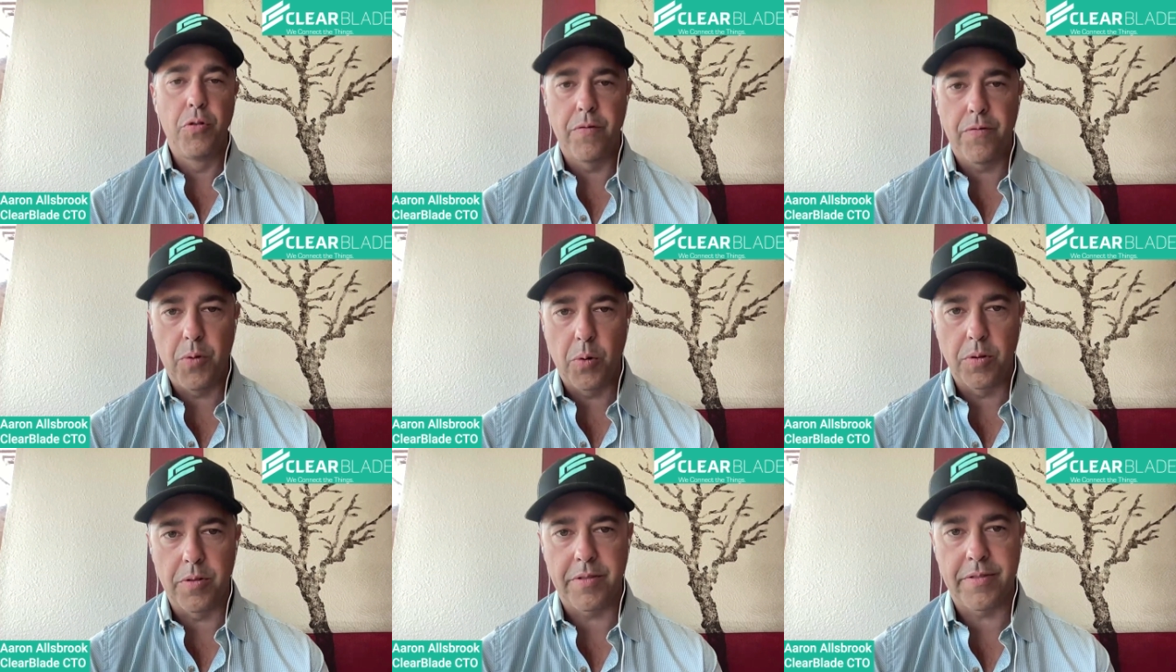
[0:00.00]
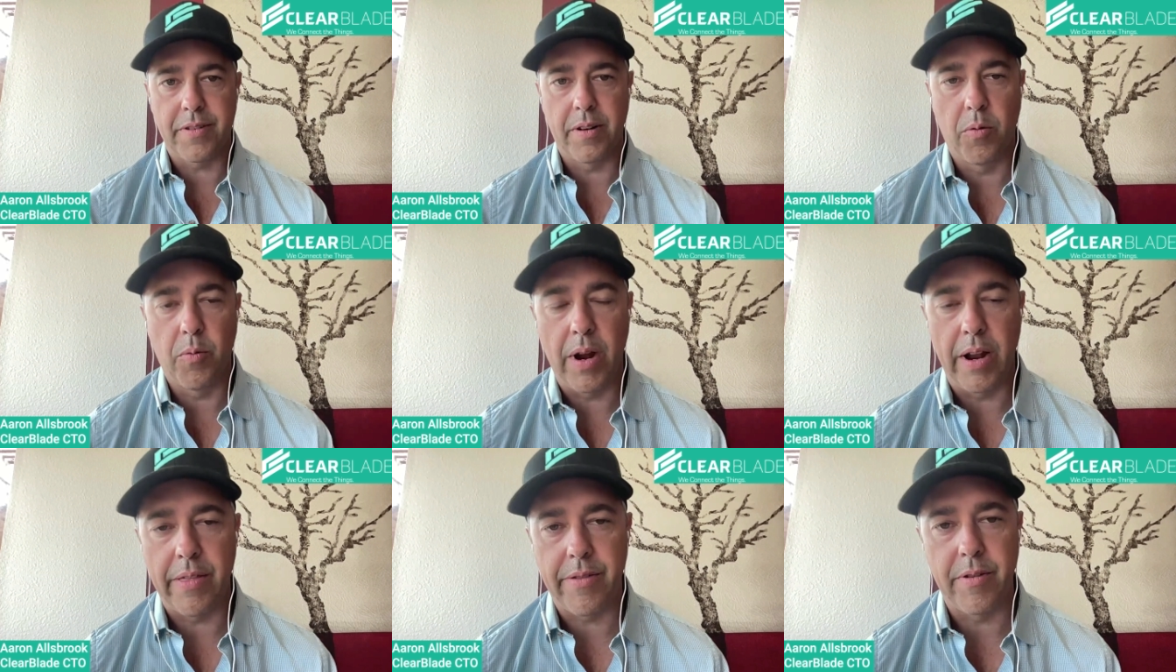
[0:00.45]
force their
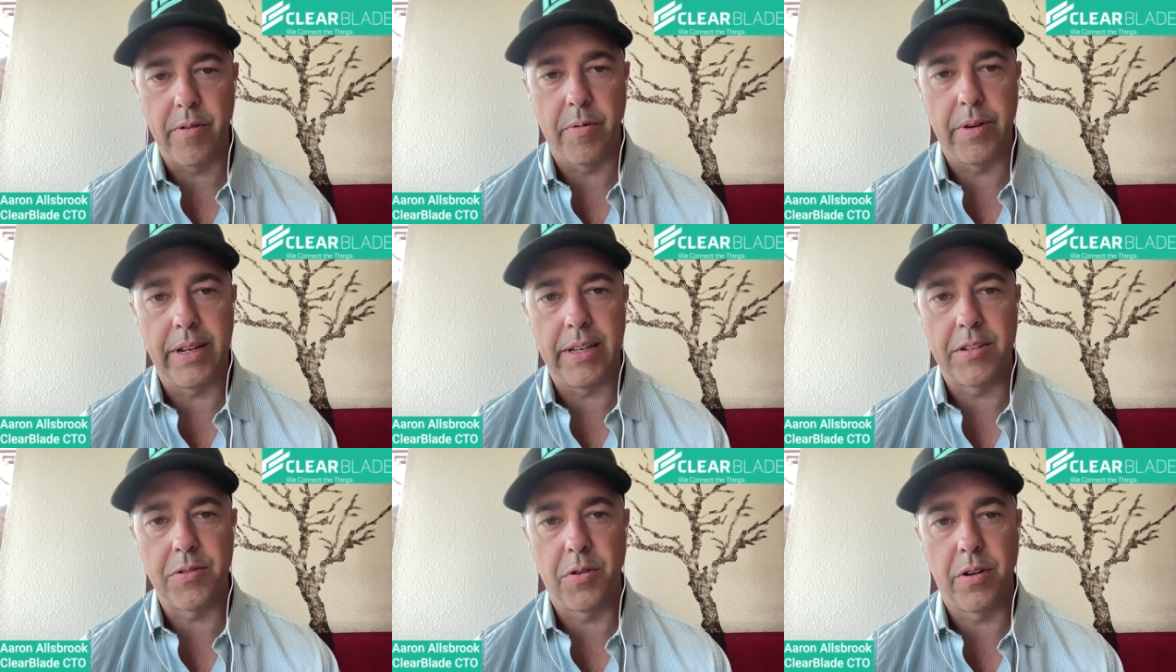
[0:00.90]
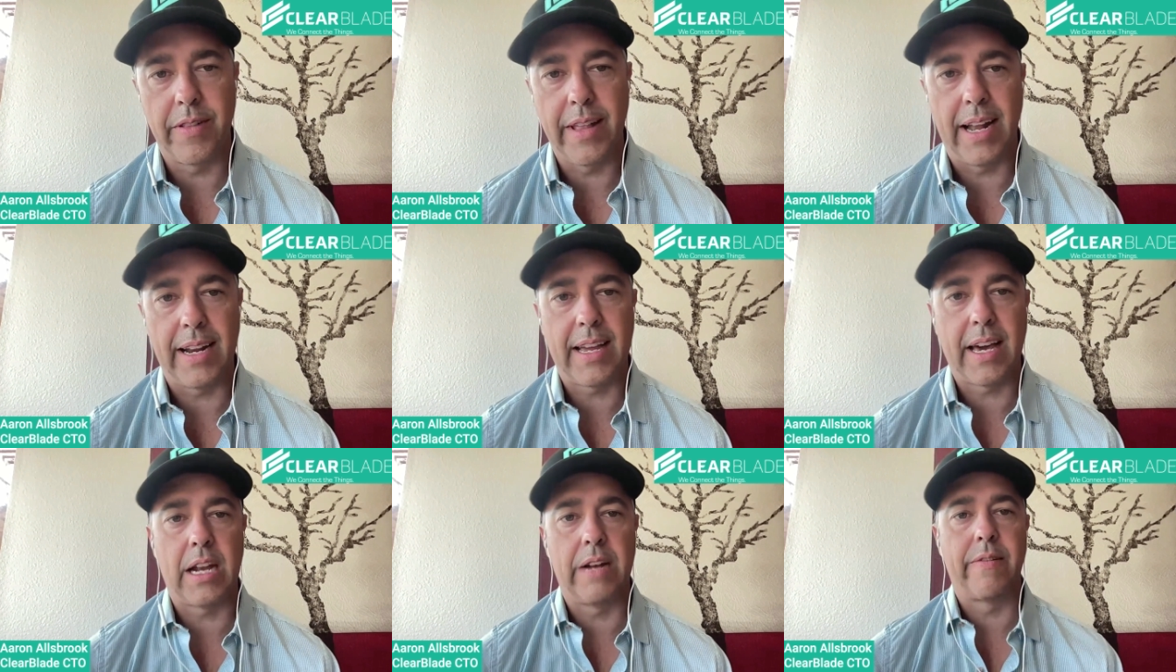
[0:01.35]
way through any sort of
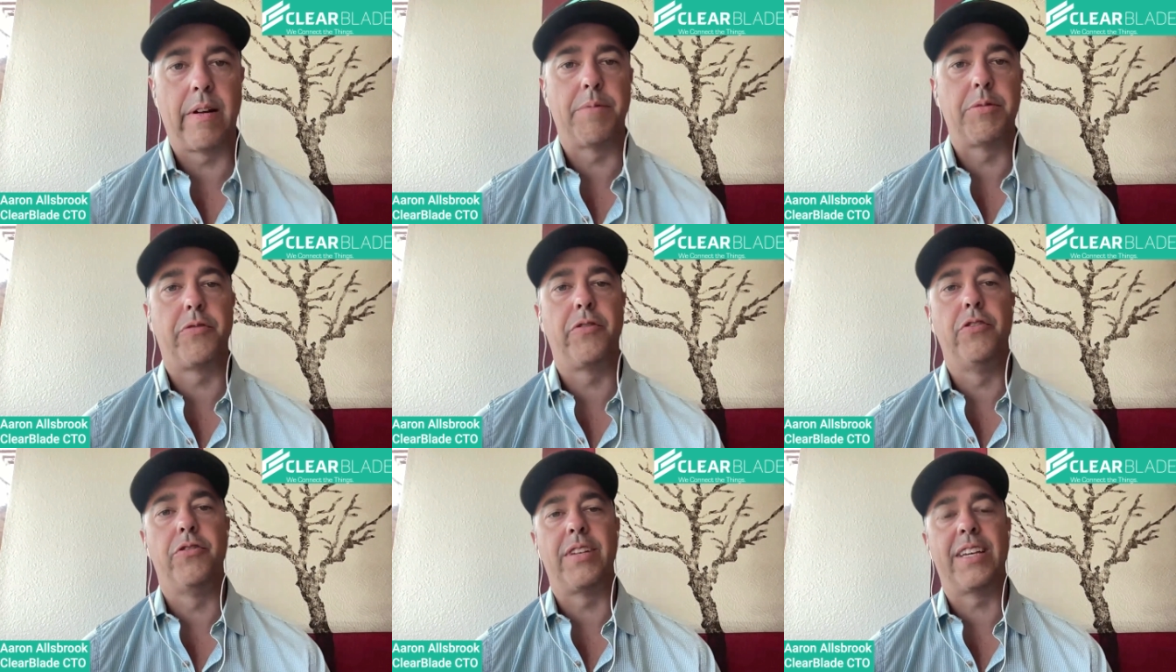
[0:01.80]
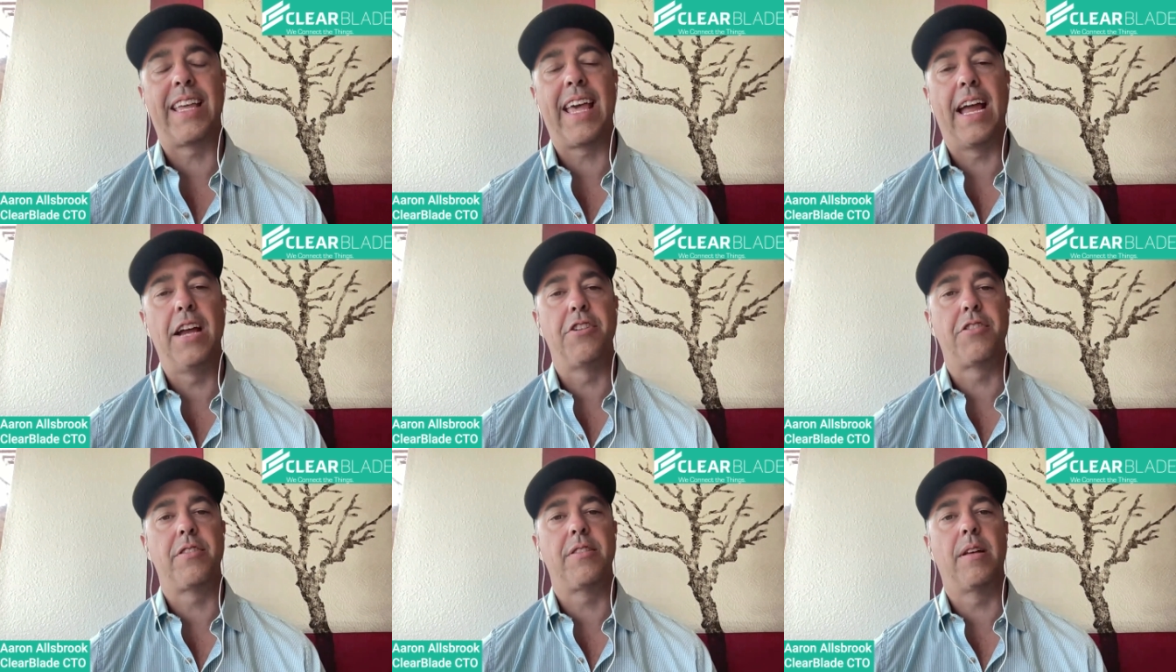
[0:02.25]
that kind of
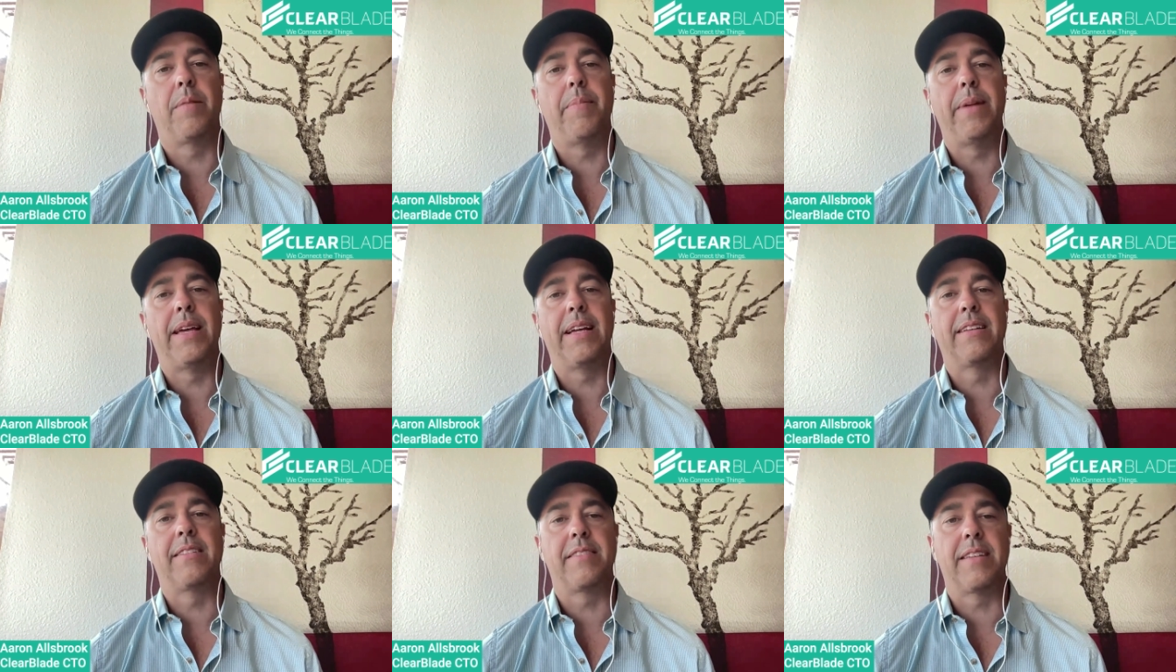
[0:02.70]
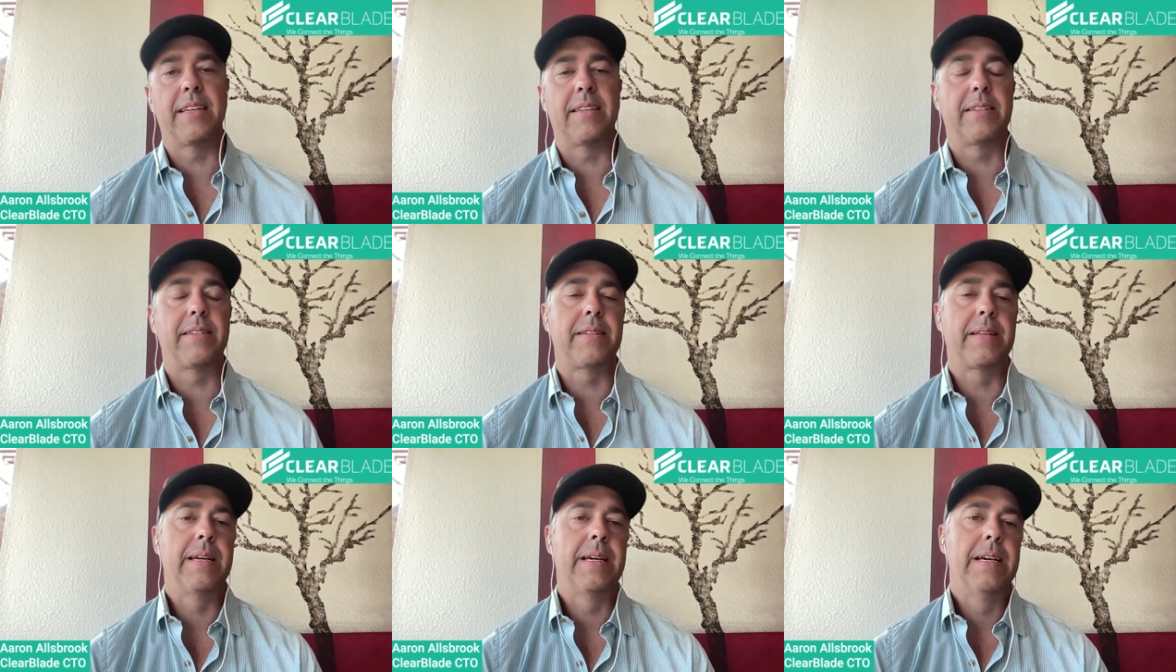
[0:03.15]
obfuscation that may exist.